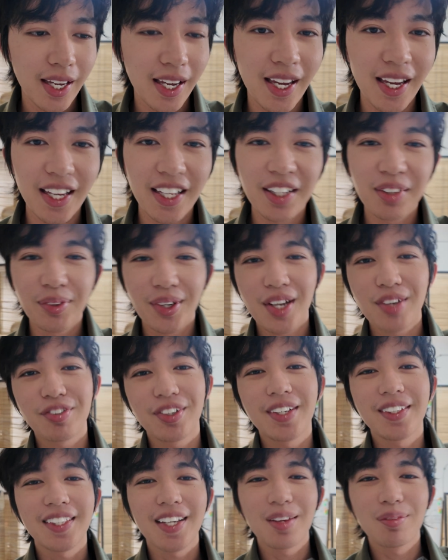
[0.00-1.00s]
And
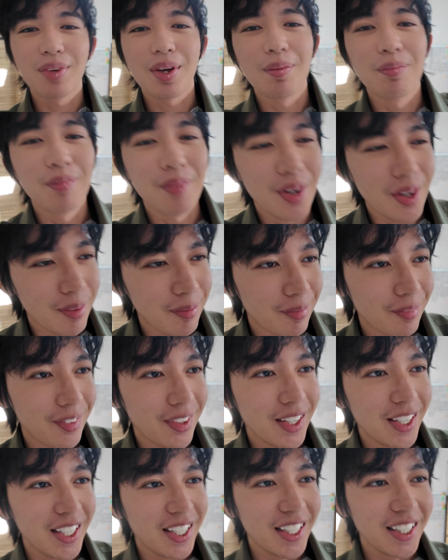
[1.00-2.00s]
whenever I tell my
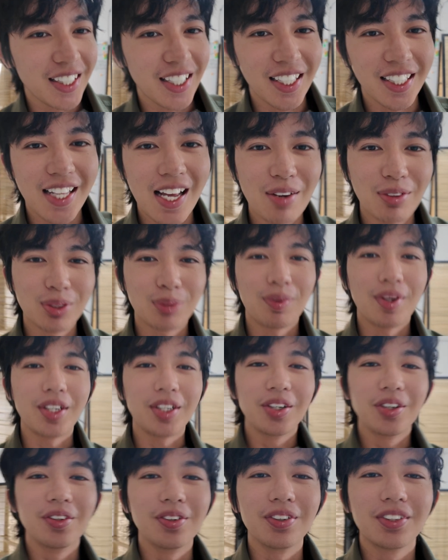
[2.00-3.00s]
mom that that was my
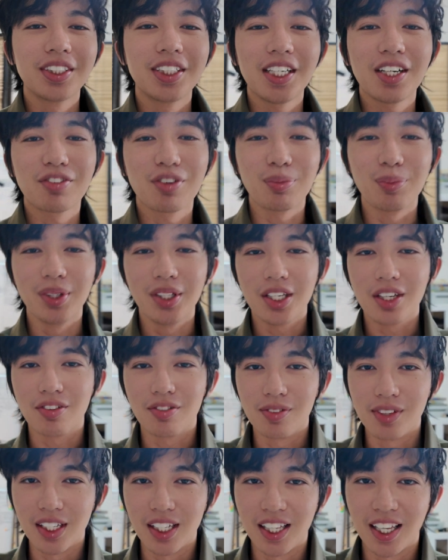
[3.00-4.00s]
goal, she never believed me.